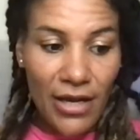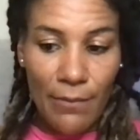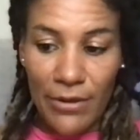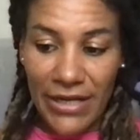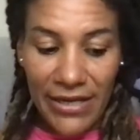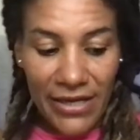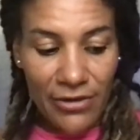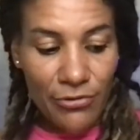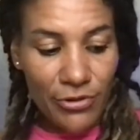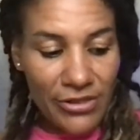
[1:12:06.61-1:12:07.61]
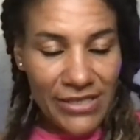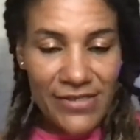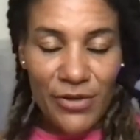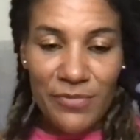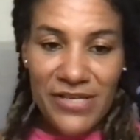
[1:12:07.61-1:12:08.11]
But again, that's
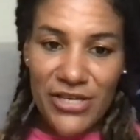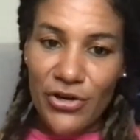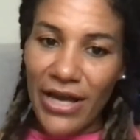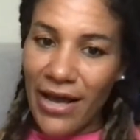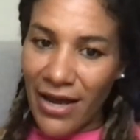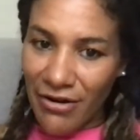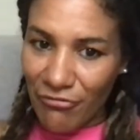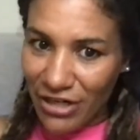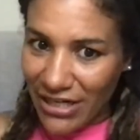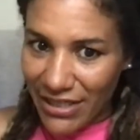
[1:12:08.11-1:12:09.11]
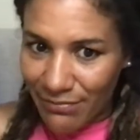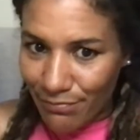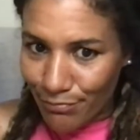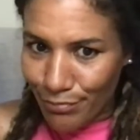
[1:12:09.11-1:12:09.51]
something you can't really